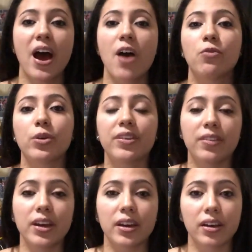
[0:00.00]

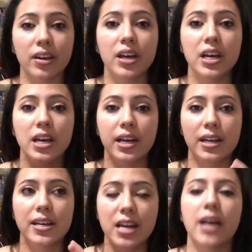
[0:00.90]
everything
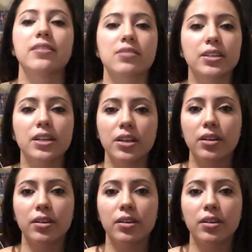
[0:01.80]
nicely.